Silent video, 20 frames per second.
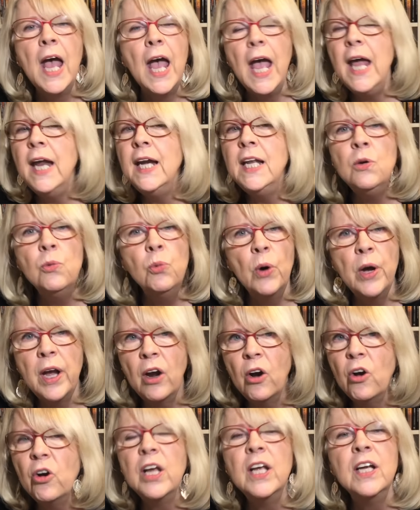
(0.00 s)

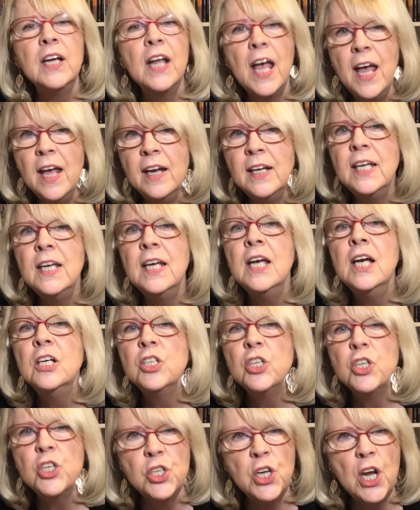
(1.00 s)
anywhere, in any
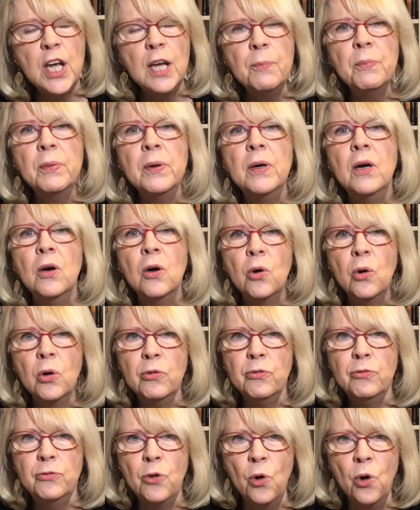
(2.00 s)
shape or
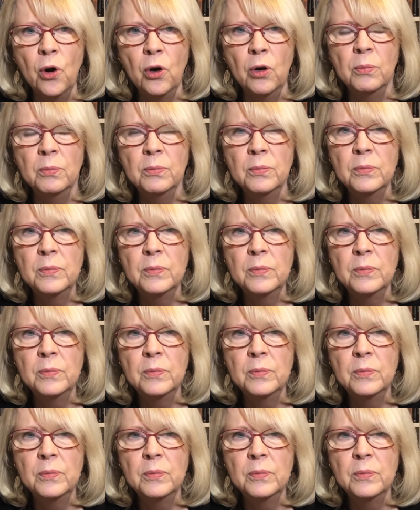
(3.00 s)
form.